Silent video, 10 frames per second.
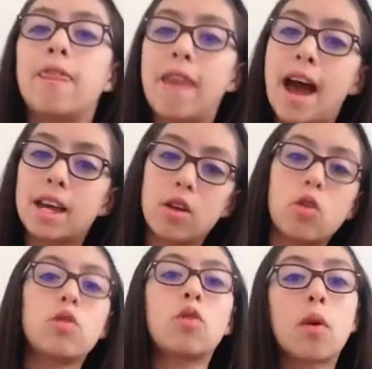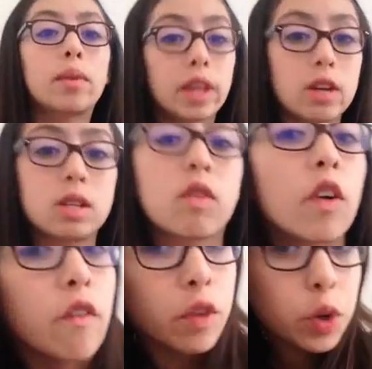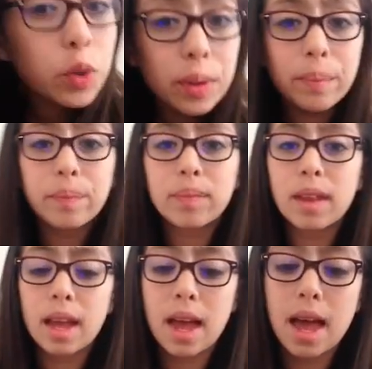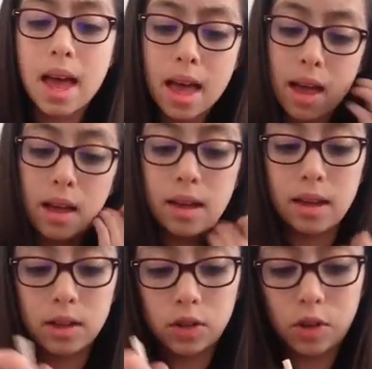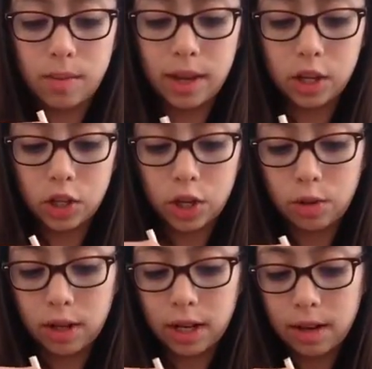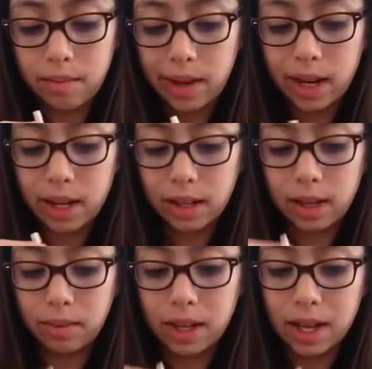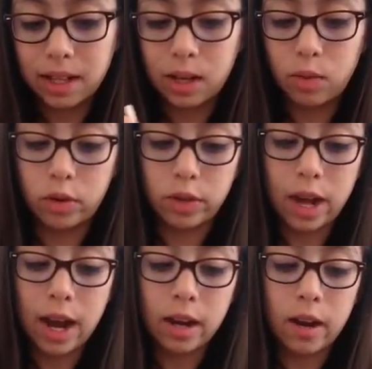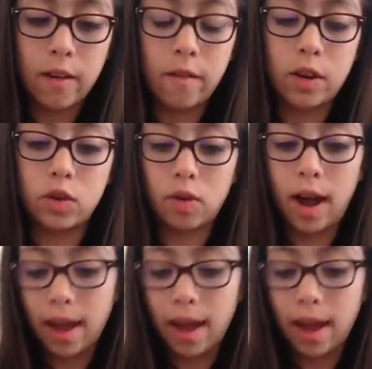that you normally use for food. So make sure you clean it immediately because it will kind of dry